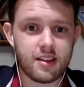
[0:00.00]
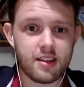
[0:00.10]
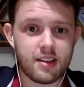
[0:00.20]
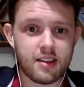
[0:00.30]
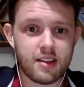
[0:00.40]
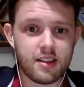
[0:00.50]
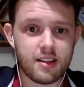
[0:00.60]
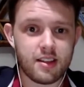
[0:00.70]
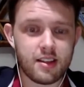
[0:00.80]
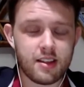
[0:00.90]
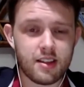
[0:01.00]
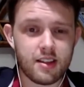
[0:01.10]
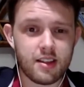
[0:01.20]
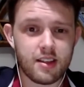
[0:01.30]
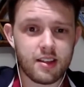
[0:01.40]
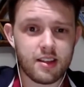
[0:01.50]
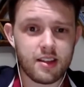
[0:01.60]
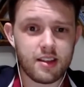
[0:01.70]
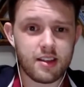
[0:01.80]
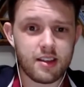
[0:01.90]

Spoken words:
This person isn't speaking.